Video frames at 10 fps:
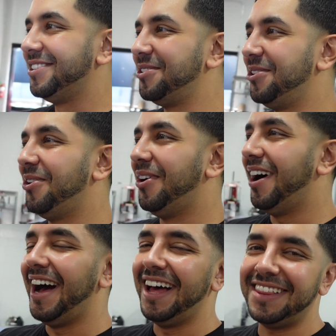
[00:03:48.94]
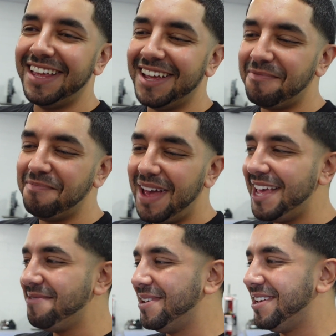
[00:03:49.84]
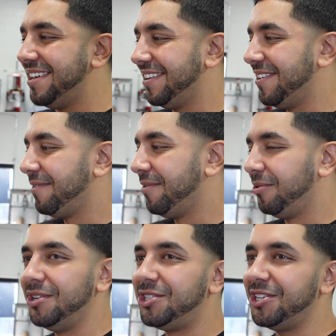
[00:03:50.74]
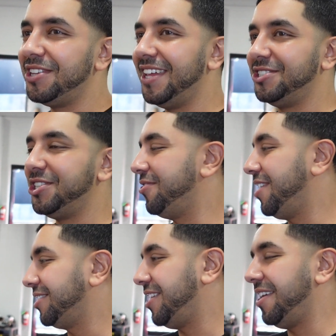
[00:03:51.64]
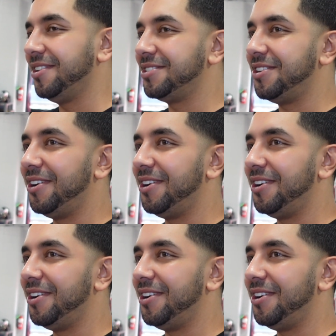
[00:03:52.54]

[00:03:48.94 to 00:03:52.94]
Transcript: So I think maybe we should let J-Rock drive this car.